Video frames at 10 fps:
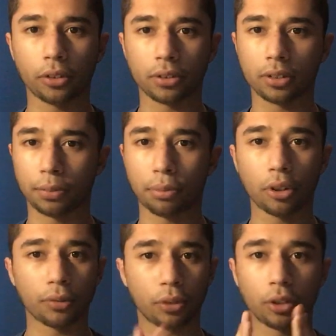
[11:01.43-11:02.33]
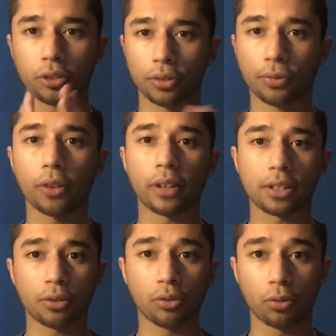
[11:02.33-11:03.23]
those support for all those
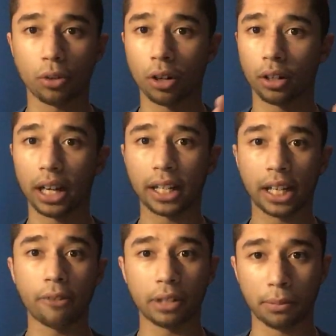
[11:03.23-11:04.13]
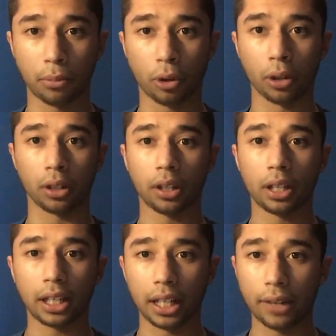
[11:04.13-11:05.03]
furries who are not here anymore.
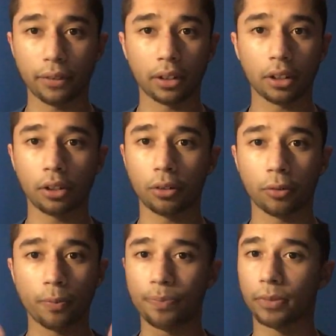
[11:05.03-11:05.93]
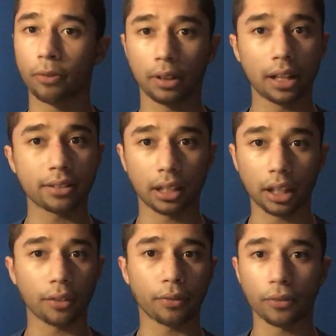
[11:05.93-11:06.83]
Even though we lost a
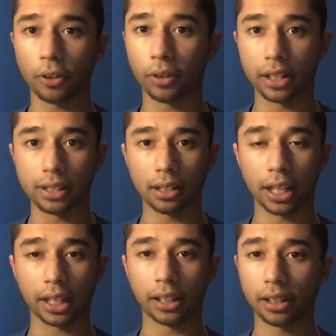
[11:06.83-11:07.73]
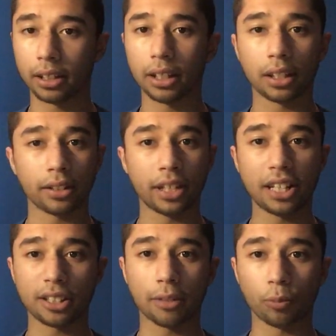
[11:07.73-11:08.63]
lot of furries like
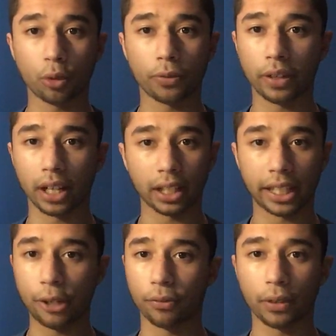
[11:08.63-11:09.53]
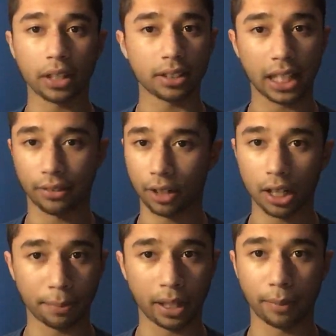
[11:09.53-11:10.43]
Tease Up Woofy and Cute Foxy and
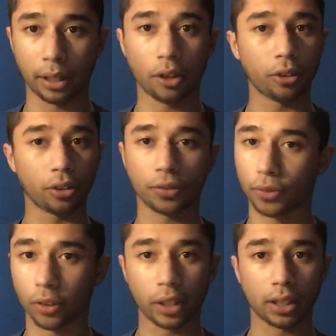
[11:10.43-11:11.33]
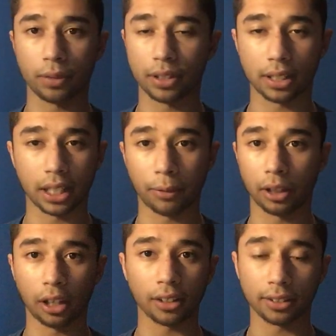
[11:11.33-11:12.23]
Dog Bomb and all those furries we
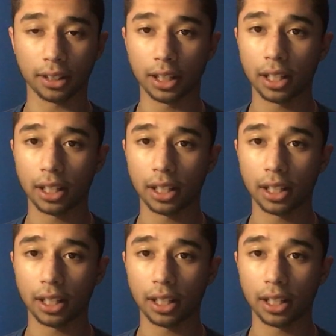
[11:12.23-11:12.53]
lost.